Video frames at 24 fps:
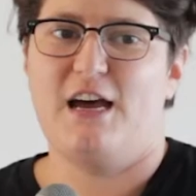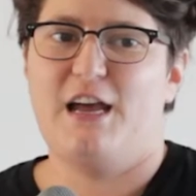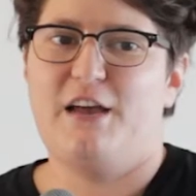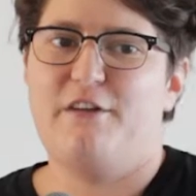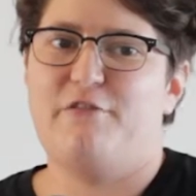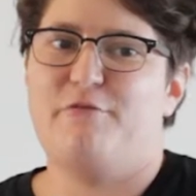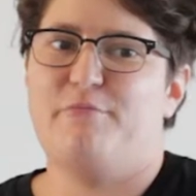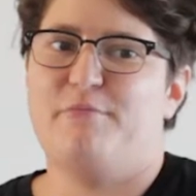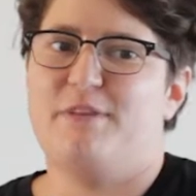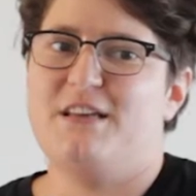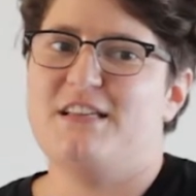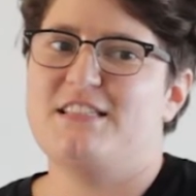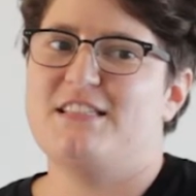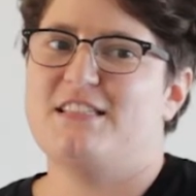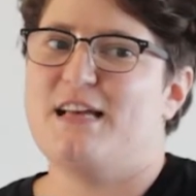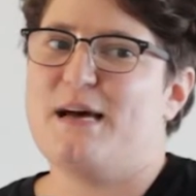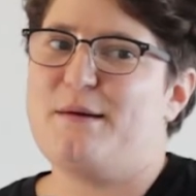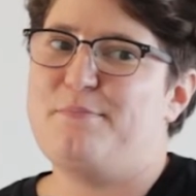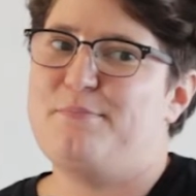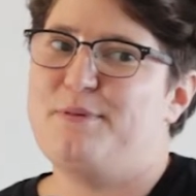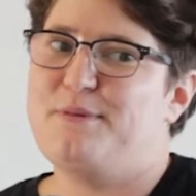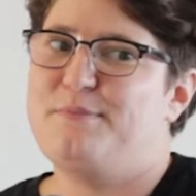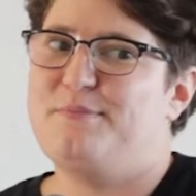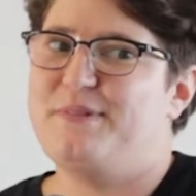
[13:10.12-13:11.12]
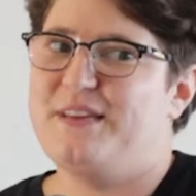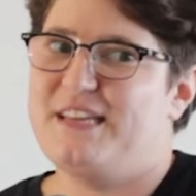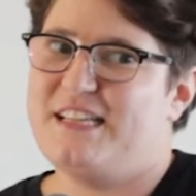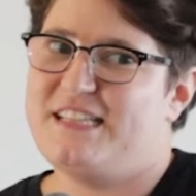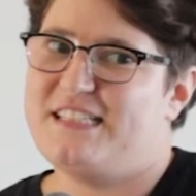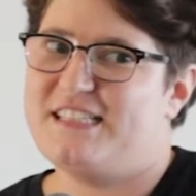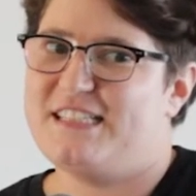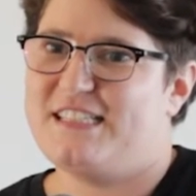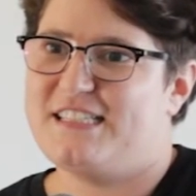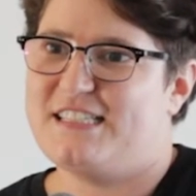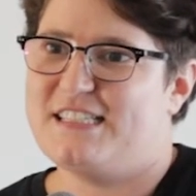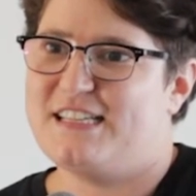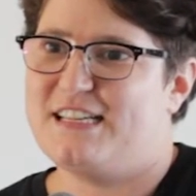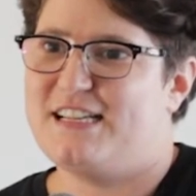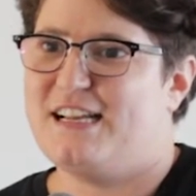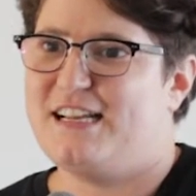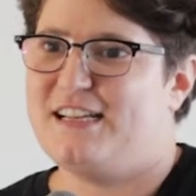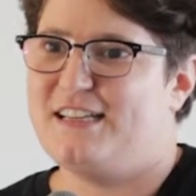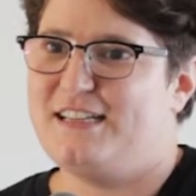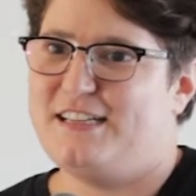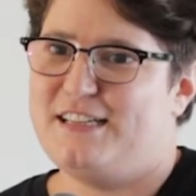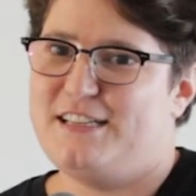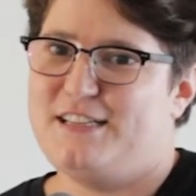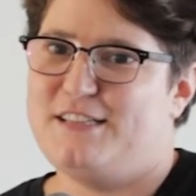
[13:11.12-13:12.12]
I have messed up a bit and
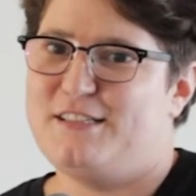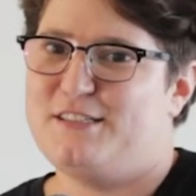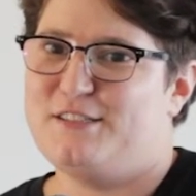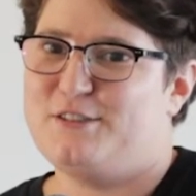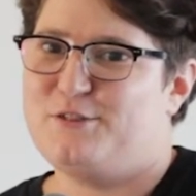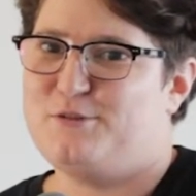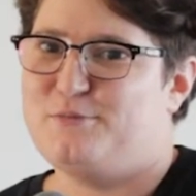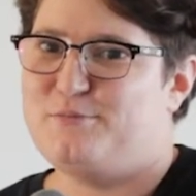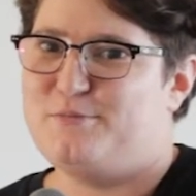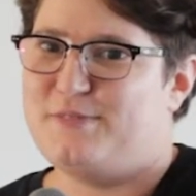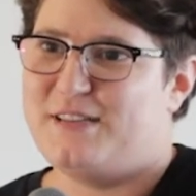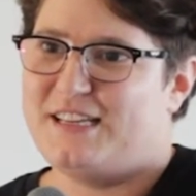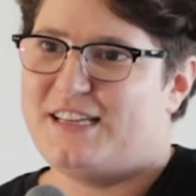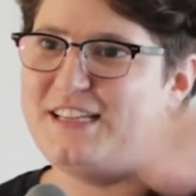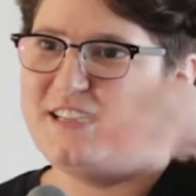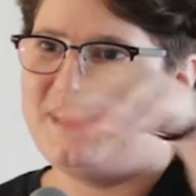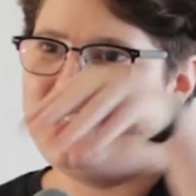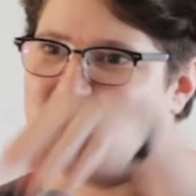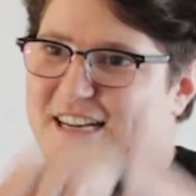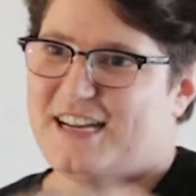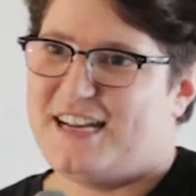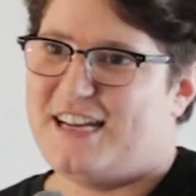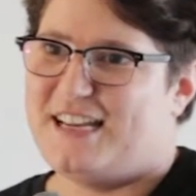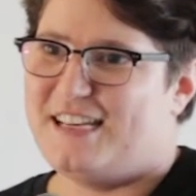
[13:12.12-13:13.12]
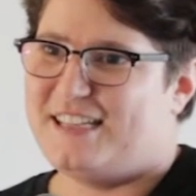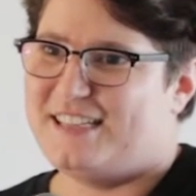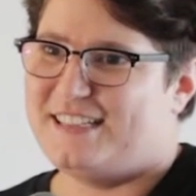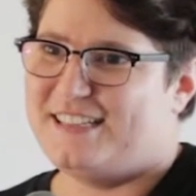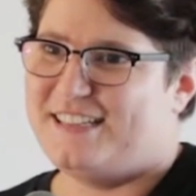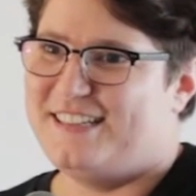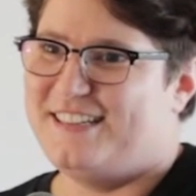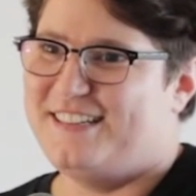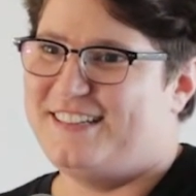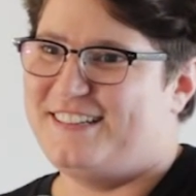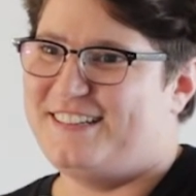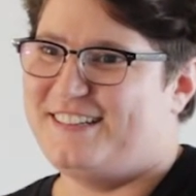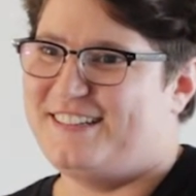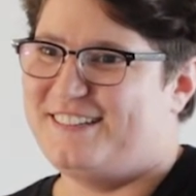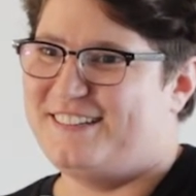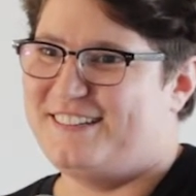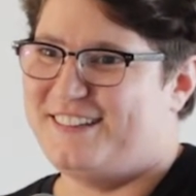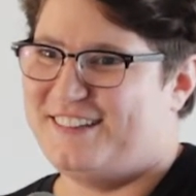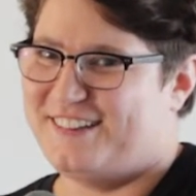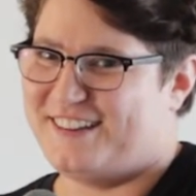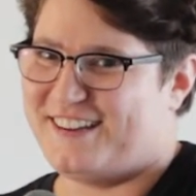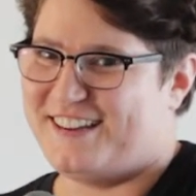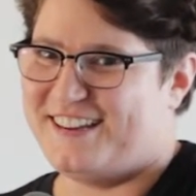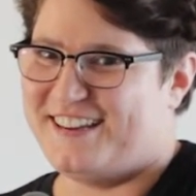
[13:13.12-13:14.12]
I need to make it right.
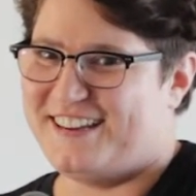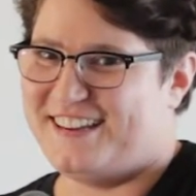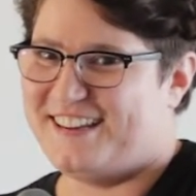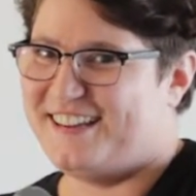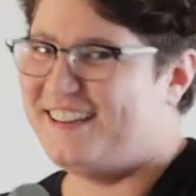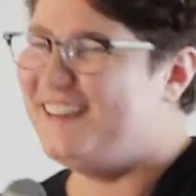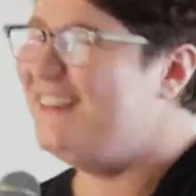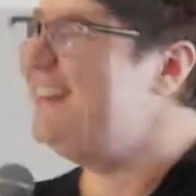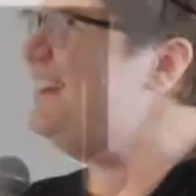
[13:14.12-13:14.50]
Okay.